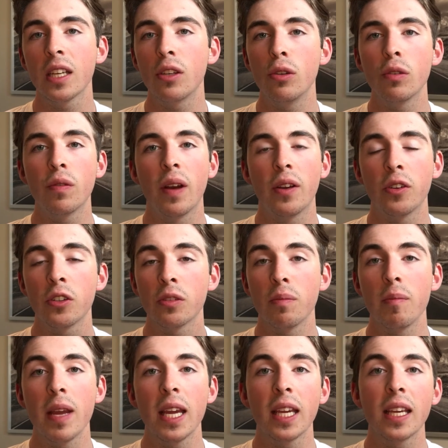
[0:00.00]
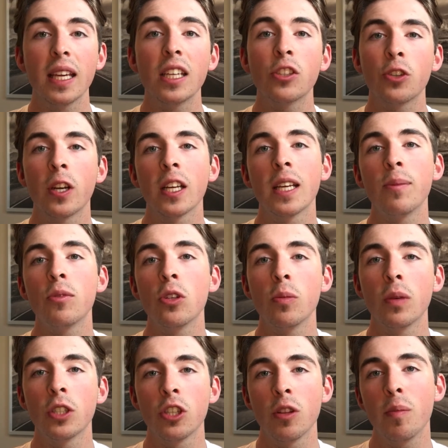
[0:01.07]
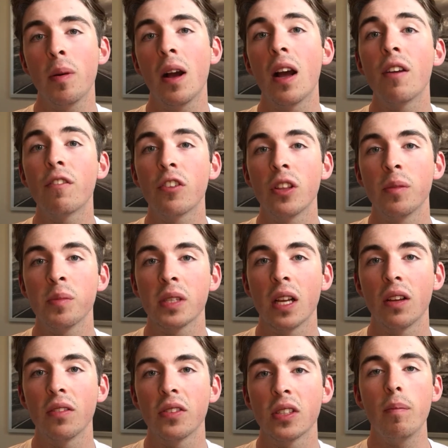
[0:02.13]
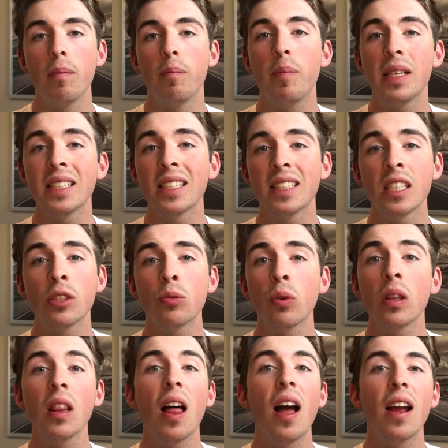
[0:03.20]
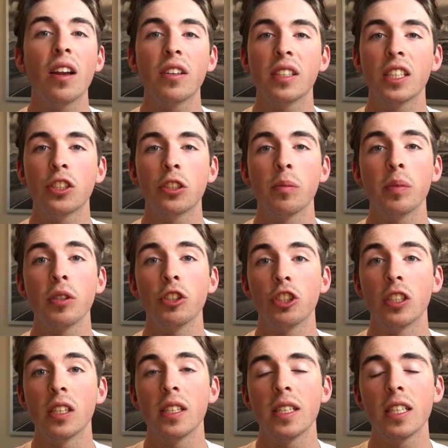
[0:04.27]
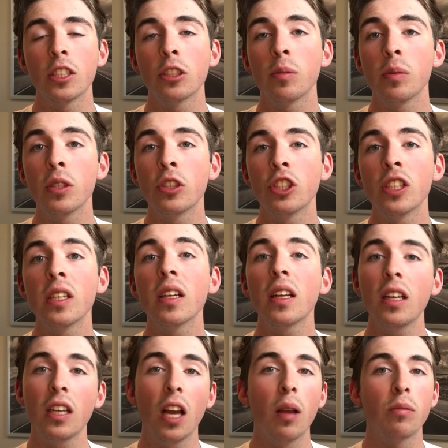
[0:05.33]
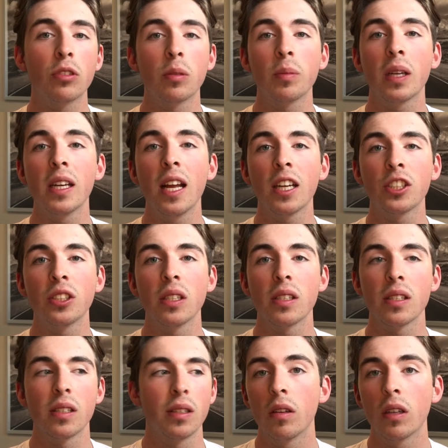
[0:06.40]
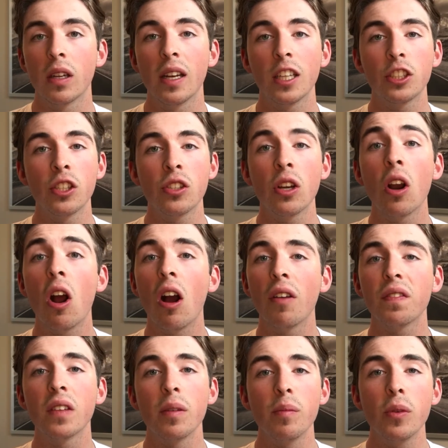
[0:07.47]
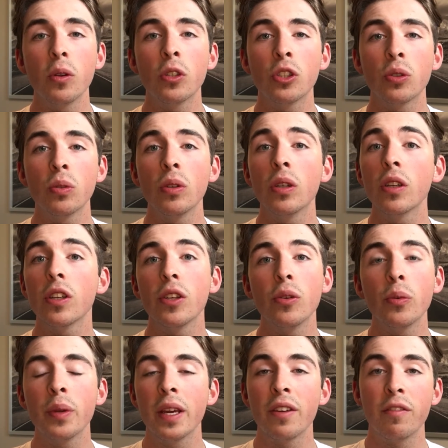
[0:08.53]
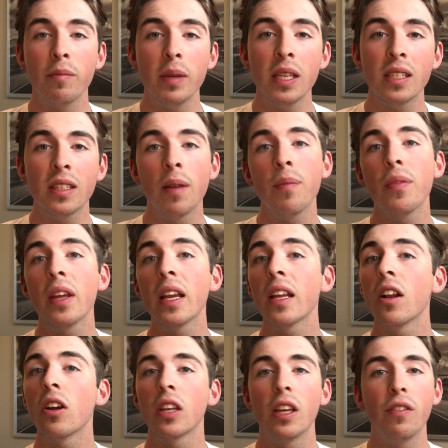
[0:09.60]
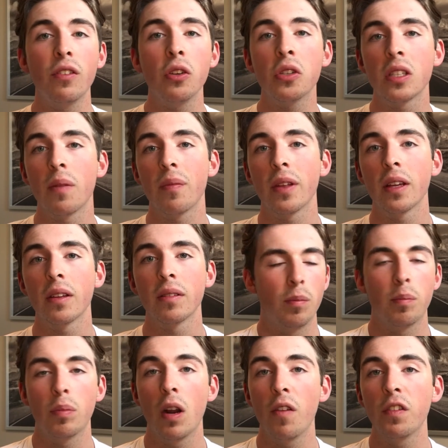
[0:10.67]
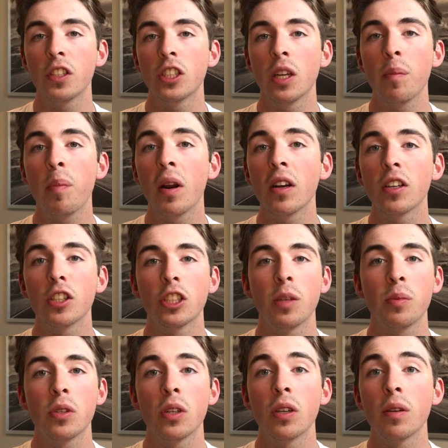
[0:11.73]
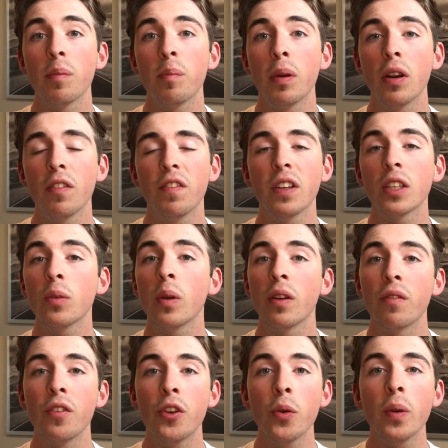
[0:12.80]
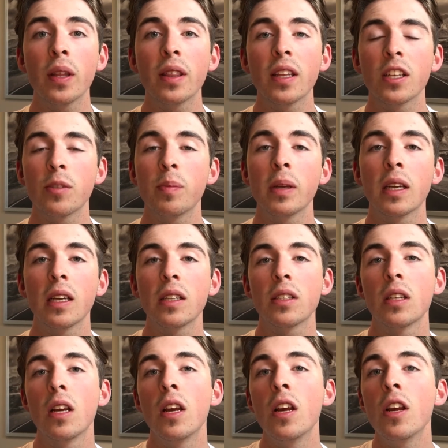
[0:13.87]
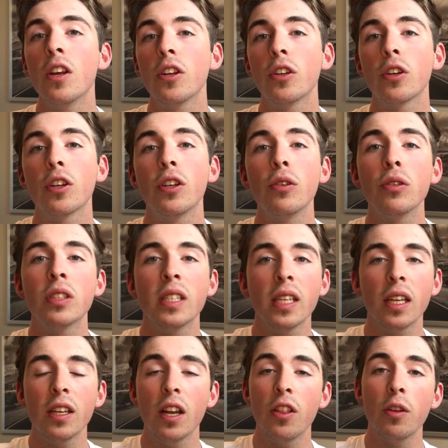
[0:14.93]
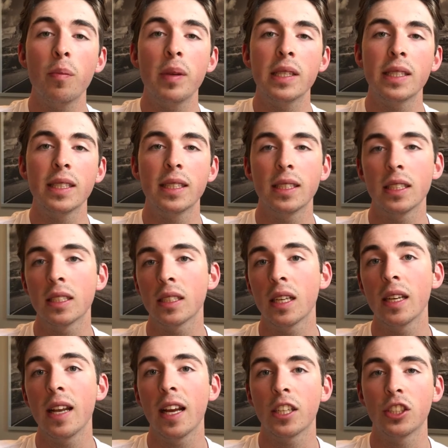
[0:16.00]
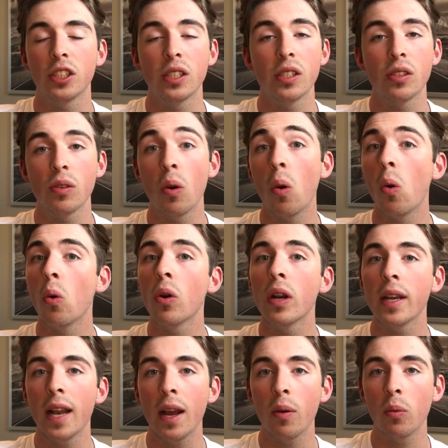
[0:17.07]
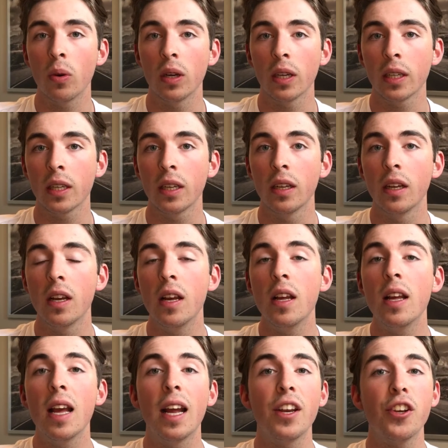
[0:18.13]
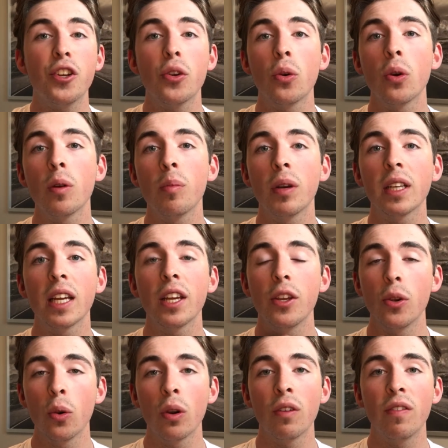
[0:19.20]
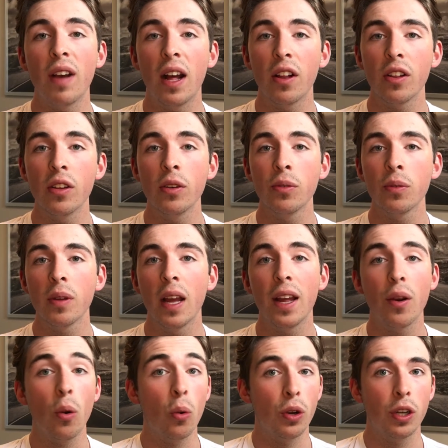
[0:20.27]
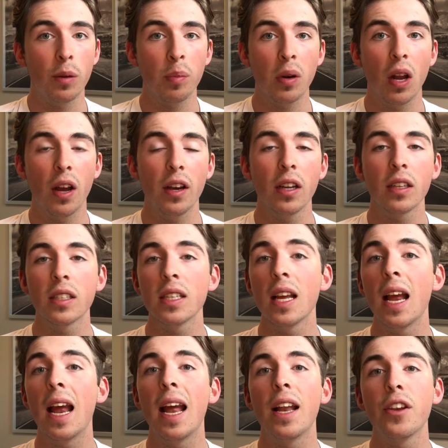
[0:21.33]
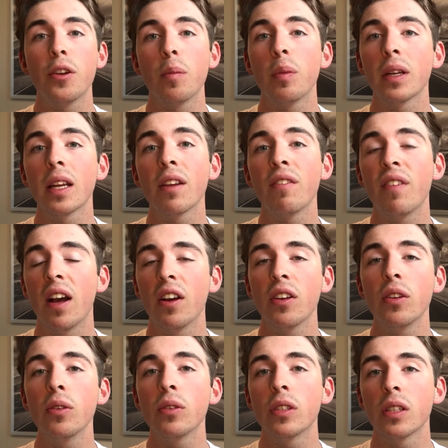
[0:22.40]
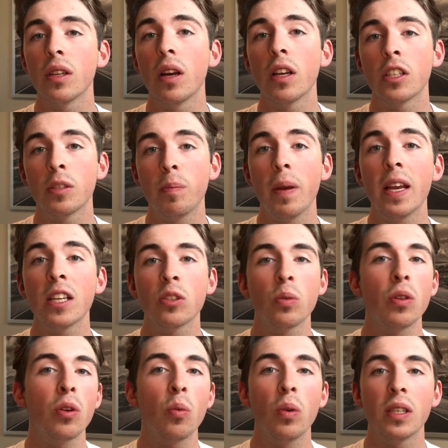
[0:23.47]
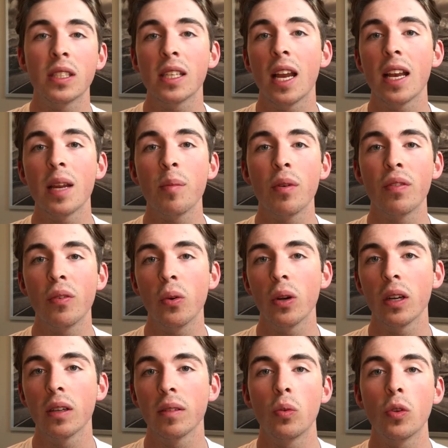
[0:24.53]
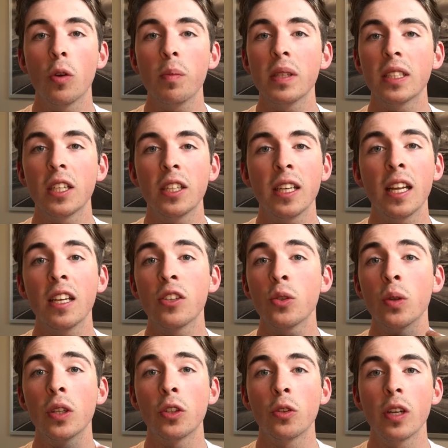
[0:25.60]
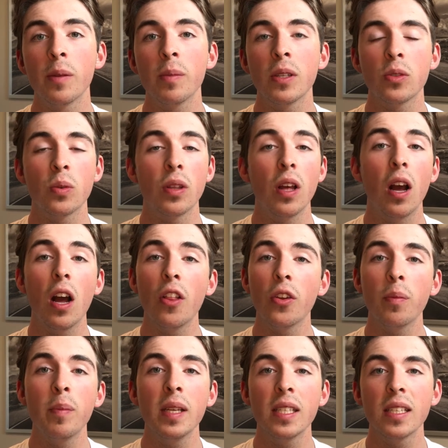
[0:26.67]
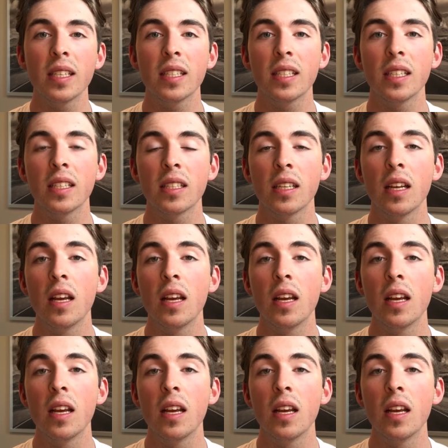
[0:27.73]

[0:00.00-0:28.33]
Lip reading: new founders make is trying to keep too much of the pie for themselves. Businesses rely on distribution, and distribution comes from connections. Connections are often mutual. You give me something and I'll give you something. Profit share partnerships are a perfect way of doing this because you're using another business's connections or network, and you're bringing your value or your product, and you're bringing value to a space where there wasn't any before. Don't be scared to get into agreements with other businesses